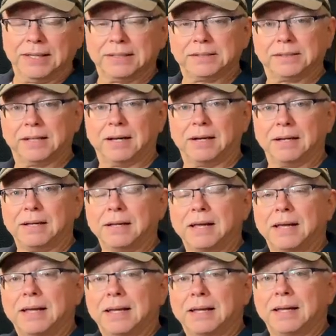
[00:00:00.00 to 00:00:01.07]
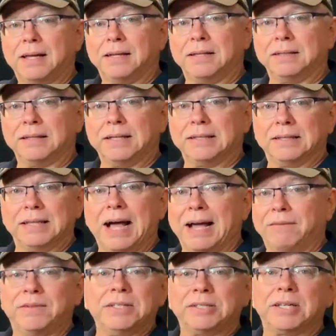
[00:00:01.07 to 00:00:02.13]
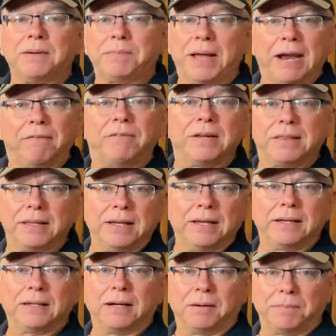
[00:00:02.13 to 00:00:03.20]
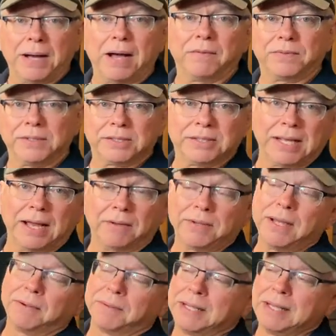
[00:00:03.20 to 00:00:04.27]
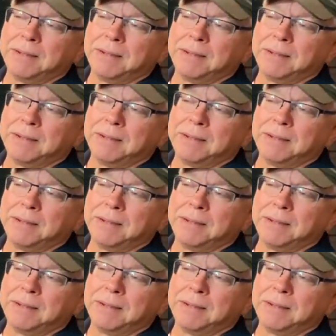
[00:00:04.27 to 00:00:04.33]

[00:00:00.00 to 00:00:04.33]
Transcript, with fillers: It's uh, it, it livens up everything about the sound. Now,